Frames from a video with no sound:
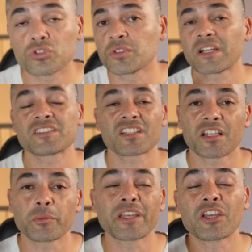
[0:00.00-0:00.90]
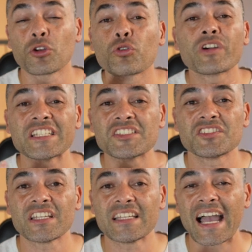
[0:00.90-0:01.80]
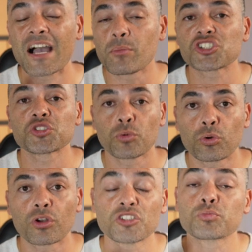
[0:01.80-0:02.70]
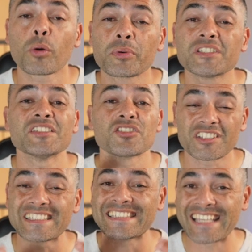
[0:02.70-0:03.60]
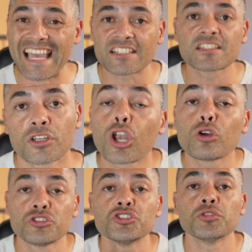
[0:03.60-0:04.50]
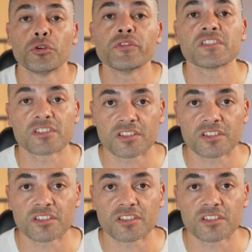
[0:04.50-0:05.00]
automatically we can already see how much smaller those property sizes get the closer you move into the